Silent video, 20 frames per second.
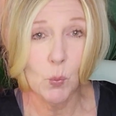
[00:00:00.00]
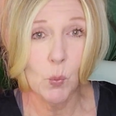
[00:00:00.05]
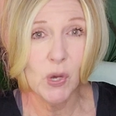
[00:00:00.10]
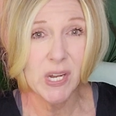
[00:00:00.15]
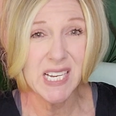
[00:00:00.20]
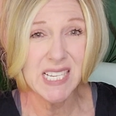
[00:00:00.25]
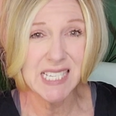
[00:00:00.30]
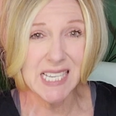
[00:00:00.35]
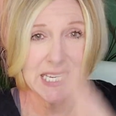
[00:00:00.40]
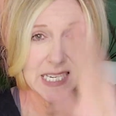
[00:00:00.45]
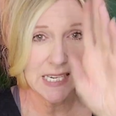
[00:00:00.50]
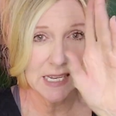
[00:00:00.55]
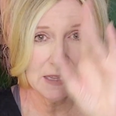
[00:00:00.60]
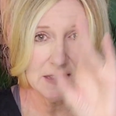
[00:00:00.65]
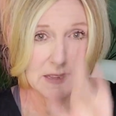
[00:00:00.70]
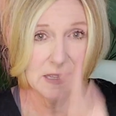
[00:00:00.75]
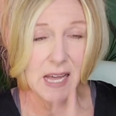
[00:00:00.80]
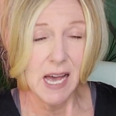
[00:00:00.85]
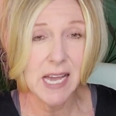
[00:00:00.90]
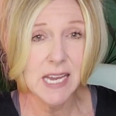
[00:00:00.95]
and what is in
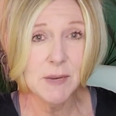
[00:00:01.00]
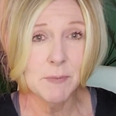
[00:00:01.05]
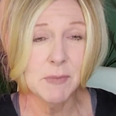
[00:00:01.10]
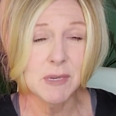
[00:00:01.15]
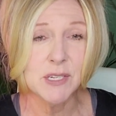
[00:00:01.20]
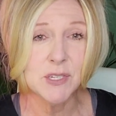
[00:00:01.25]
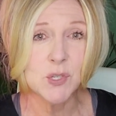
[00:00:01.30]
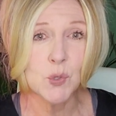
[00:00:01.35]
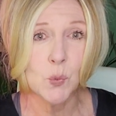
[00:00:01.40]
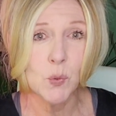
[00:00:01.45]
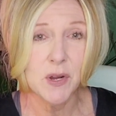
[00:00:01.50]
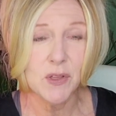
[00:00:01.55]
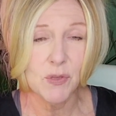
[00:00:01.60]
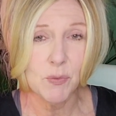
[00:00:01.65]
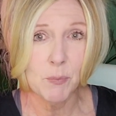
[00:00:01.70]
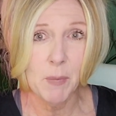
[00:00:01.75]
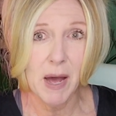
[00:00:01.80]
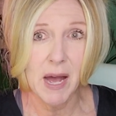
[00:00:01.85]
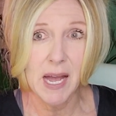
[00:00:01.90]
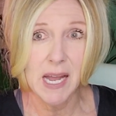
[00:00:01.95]
alignment
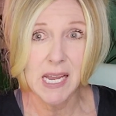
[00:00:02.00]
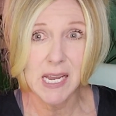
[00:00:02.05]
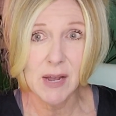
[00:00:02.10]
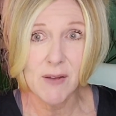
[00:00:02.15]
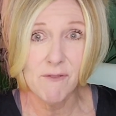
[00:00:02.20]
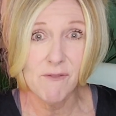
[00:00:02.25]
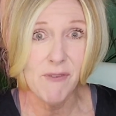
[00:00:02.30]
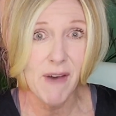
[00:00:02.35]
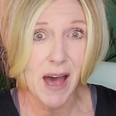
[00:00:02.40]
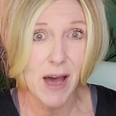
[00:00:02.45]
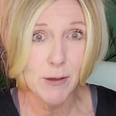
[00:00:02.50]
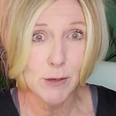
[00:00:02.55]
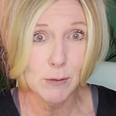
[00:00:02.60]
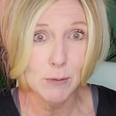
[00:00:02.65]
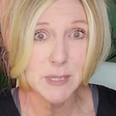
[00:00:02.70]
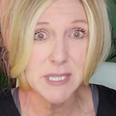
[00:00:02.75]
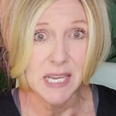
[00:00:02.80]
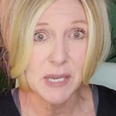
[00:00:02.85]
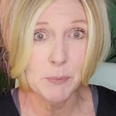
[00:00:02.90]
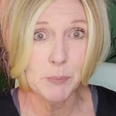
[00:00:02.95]
with my
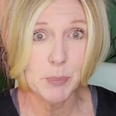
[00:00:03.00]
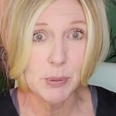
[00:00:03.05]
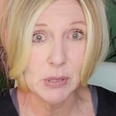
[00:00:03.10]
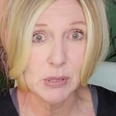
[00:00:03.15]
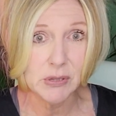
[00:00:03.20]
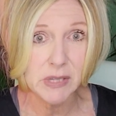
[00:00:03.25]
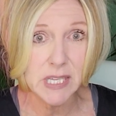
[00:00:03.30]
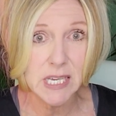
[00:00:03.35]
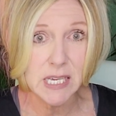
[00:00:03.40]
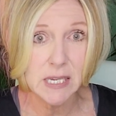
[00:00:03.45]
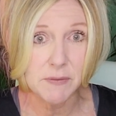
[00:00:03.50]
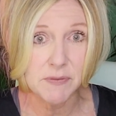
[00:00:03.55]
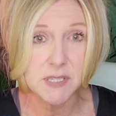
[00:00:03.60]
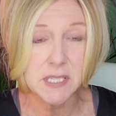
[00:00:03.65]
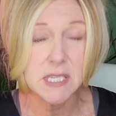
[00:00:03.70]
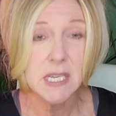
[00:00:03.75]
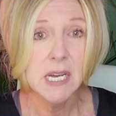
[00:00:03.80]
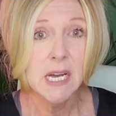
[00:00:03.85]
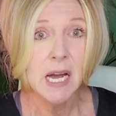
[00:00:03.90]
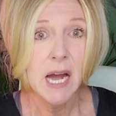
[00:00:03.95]
values and
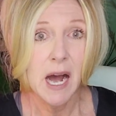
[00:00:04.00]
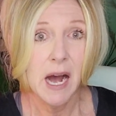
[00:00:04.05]
beliefs.